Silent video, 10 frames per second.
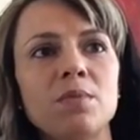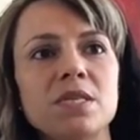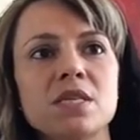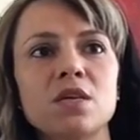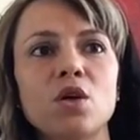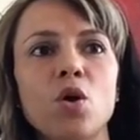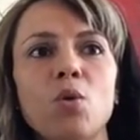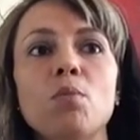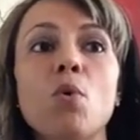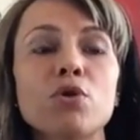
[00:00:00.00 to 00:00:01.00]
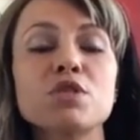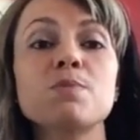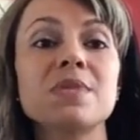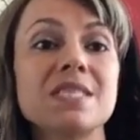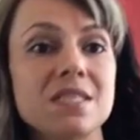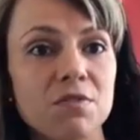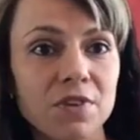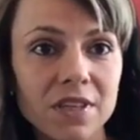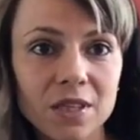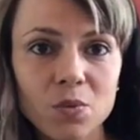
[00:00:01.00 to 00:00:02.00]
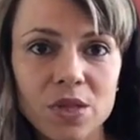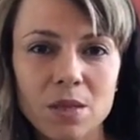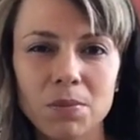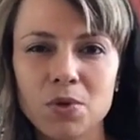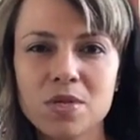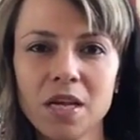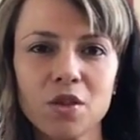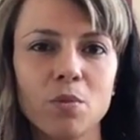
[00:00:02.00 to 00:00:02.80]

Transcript: is going to go more specifically with the music.